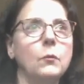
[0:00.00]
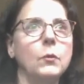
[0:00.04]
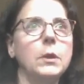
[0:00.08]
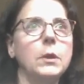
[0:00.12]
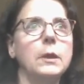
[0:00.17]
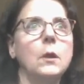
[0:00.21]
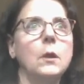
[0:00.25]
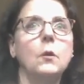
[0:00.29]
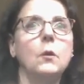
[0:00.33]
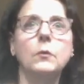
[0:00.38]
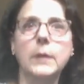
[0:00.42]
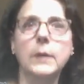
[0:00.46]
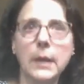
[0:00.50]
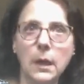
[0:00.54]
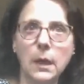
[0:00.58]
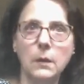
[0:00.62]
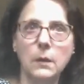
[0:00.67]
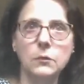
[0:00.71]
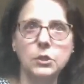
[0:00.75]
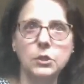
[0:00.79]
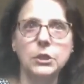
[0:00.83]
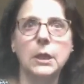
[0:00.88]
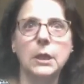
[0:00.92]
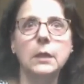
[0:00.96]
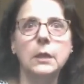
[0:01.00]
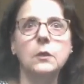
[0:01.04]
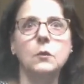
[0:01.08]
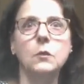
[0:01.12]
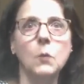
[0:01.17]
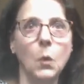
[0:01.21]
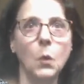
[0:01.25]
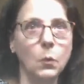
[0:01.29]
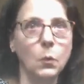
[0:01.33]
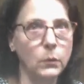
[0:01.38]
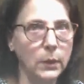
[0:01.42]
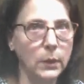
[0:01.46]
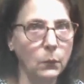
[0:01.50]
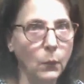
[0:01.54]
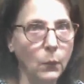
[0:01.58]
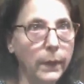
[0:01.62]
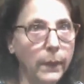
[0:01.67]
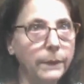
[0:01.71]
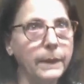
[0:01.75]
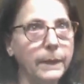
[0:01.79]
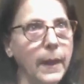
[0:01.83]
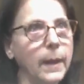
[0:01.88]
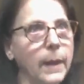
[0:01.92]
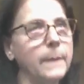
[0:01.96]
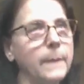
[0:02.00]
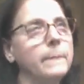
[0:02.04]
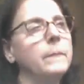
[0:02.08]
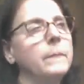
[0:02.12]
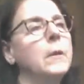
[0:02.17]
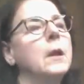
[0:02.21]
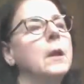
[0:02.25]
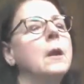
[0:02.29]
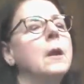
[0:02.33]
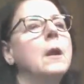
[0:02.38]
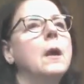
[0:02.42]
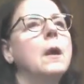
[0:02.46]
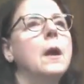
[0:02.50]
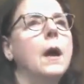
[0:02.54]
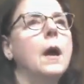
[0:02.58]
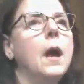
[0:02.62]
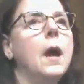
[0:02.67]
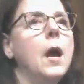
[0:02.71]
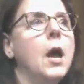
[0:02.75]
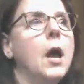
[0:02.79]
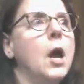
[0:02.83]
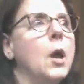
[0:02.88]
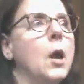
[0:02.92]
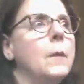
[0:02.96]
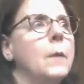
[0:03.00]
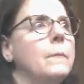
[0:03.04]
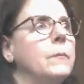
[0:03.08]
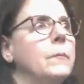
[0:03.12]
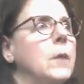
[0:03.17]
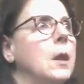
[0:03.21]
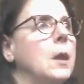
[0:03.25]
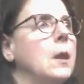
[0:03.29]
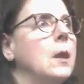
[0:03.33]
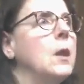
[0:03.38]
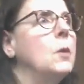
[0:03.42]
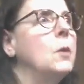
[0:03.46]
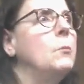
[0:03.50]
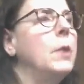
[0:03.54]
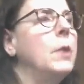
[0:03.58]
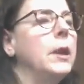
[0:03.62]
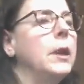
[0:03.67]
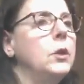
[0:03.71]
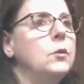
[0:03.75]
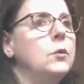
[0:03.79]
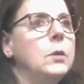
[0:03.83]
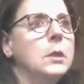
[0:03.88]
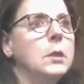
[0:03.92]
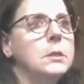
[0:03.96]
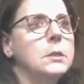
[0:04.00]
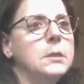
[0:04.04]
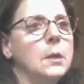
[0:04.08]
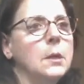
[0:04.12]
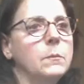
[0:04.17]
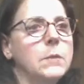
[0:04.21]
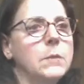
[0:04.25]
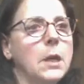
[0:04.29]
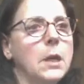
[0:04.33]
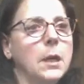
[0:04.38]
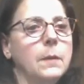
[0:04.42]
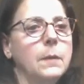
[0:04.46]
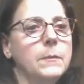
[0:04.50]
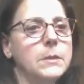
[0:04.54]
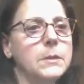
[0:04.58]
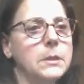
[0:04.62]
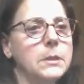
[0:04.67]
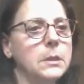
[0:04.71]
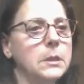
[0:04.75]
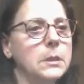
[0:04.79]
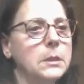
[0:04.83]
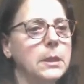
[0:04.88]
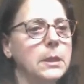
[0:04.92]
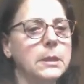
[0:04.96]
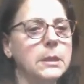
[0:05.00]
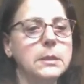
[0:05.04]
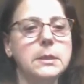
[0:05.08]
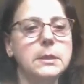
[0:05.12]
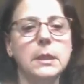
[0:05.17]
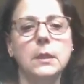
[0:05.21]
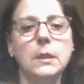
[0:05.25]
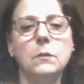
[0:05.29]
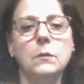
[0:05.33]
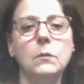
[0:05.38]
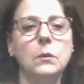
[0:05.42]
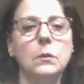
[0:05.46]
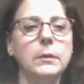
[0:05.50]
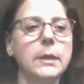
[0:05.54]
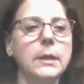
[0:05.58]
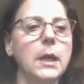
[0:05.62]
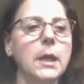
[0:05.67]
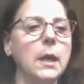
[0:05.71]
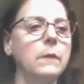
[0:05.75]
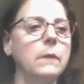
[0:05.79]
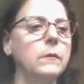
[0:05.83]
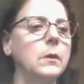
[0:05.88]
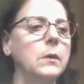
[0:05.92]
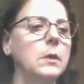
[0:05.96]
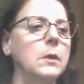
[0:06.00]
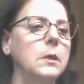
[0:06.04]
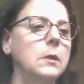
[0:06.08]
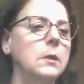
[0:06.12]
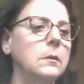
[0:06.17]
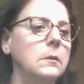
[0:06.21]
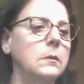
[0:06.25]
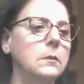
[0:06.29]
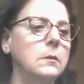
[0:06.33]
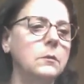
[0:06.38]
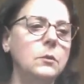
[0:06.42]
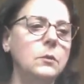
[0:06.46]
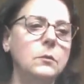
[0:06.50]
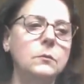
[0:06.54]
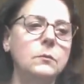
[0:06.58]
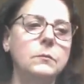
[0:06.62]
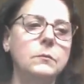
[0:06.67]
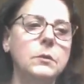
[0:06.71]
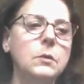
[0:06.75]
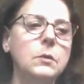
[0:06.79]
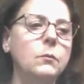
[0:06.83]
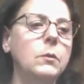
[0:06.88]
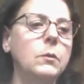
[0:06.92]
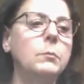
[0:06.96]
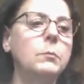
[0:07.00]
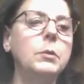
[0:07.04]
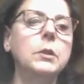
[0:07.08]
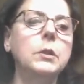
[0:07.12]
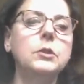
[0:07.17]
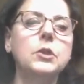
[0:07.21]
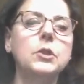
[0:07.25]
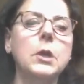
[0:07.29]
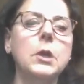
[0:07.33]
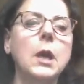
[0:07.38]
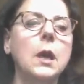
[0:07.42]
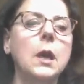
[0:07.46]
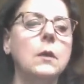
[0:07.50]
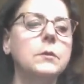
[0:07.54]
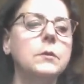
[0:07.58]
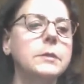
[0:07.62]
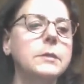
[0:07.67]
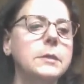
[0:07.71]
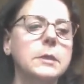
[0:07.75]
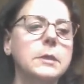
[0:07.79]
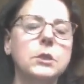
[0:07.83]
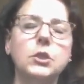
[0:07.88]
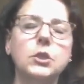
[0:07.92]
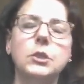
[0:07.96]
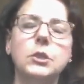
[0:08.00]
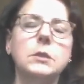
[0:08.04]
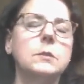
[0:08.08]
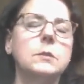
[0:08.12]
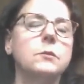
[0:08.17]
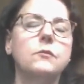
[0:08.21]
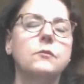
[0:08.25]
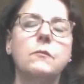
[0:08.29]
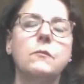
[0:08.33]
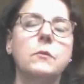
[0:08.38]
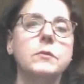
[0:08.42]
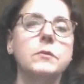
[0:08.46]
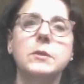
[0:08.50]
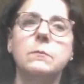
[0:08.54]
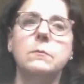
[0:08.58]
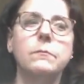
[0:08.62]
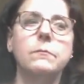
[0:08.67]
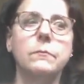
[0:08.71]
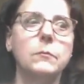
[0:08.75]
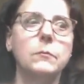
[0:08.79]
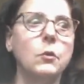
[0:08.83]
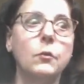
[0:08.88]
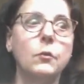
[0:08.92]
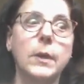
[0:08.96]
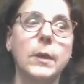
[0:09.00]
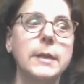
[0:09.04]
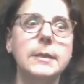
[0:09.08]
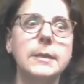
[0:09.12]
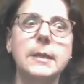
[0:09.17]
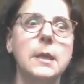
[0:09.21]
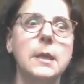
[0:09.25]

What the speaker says: really own the house yet, you own it with them. But you can sometimes, let's say you only have to rebuild your house, let's just throw some crazy